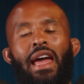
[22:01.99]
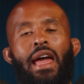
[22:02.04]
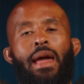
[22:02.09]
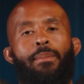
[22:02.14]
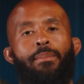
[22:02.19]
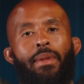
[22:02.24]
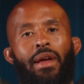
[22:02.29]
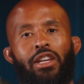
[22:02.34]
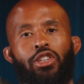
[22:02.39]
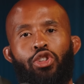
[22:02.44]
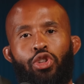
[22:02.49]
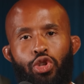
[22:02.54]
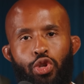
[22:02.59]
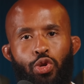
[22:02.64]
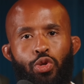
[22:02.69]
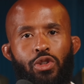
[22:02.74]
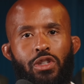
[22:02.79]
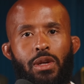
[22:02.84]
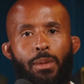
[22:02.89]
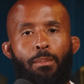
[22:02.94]
and make sure
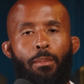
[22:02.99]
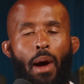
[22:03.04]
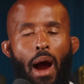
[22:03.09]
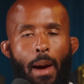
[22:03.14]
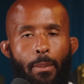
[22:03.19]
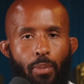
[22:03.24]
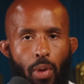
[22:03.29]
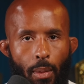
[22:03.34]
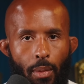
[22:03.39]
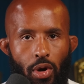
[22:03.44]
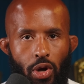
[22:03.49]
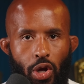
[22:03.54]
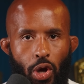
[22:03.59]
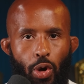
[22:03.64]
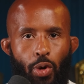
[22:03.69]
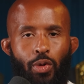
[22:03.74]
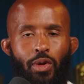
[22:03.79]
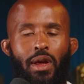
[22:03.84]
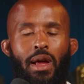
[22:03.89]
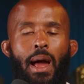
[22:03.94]
you use my promo
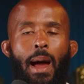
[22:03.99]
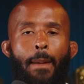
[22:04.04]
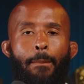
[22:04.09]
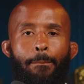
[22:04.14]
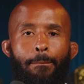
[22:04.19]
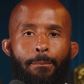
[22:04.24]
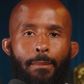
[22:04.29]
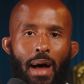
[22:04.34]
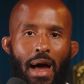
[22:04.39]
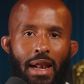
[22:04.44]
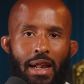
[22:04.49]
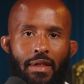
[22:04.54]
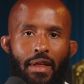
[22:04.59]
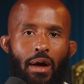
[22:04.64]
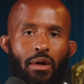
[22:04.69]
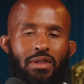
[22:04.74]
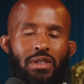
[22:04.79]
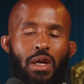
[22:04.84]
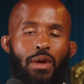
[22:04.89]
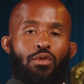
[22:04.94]
code MIGHTY.
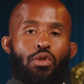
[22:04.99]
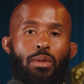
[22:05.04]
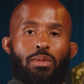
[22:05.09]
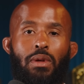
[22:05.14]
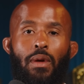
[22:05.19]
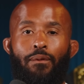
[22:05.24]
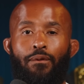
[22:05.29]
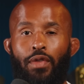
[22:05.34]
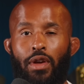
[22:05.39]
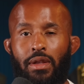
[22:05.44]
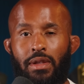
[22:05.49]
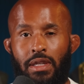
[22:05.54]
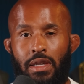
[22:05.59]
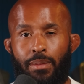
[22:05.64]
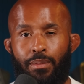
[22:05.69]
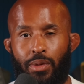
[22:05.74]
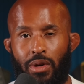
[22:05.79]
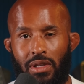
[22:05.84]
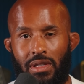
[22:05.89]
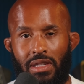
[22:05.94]
That'll save you up to
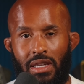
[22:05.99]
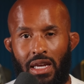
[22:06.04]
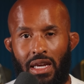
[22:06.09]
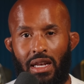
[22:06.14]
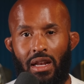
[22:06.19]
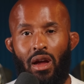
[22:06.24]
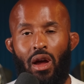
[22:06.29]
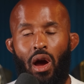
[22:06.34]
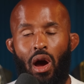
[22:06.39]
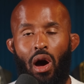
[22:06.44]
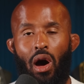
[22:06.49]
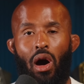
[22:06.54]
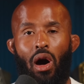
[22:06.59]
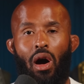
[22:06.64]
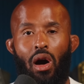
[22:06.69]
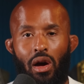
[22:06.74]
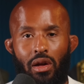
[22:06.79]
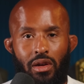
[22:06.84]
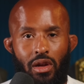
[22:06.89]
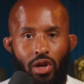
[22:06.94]
15%
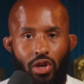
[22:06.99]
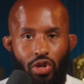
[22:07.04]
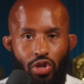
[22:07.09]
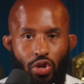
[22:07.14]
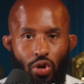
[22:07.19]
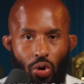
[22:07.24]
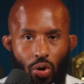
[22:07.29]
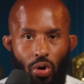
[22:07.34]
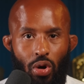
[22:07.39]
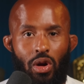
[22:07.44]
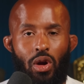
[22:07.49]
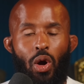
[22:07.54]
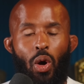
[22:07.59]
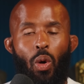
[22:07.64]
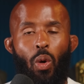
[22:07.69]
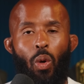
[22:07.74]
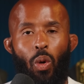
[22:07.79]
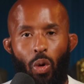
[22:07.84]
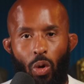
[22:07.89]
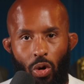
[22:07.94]
on your
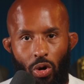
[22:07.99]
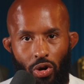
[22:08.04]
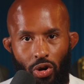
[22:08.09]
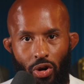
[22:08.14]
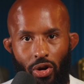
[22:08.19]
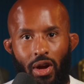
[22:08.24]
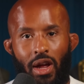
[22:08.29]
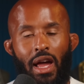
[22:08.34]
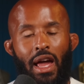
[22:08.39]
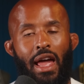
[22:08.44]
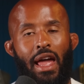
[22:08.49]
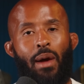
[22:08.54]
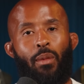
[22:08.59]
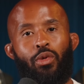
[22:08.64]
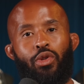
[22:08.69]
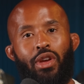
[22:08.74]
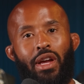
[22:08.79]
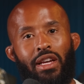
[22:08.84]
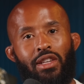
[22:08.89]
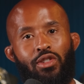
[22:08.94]
order. And
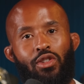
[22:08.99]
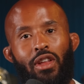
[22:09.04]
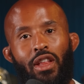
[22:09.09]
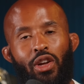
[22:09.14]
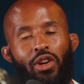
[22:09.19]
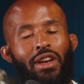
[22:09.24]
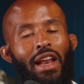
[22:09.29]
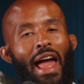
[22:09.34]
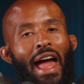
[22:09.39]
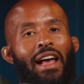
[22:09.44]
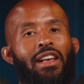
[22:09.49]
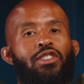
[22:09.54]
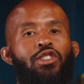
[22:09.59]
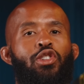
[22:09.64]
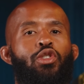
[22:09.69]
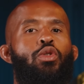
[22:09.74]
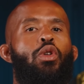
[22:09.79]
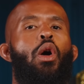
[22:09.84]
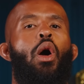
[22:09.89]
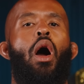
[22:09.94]
when you guys do that, they're gonna ask
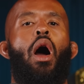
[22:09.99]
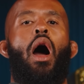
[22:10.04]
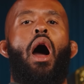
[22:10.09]
you,